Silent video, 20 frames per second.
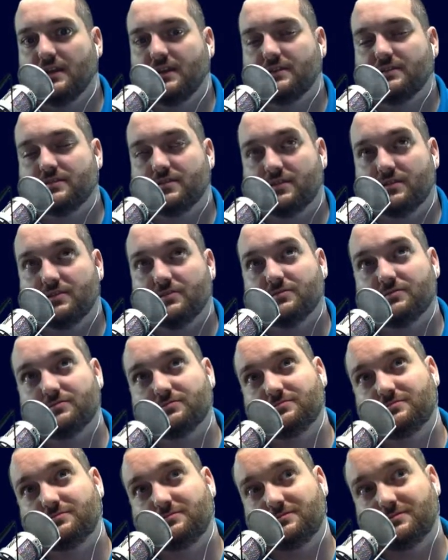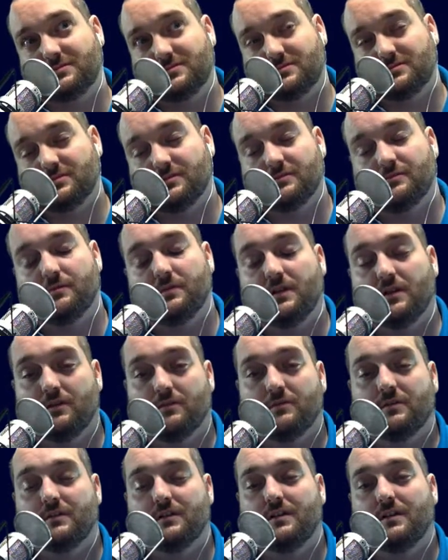so we don't
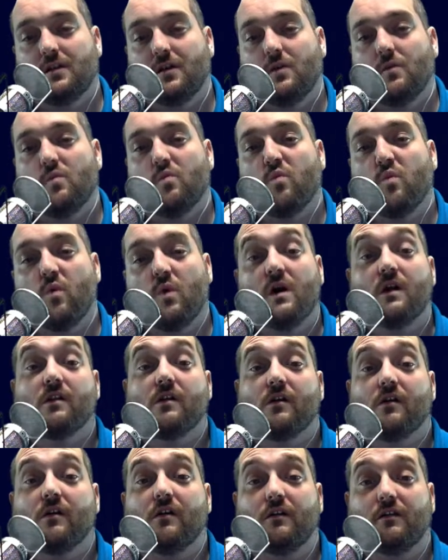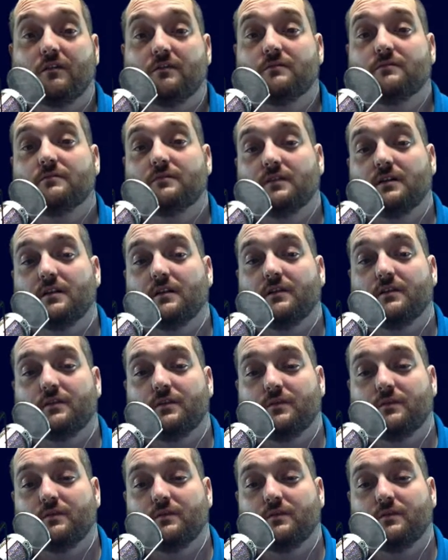really know what all uh,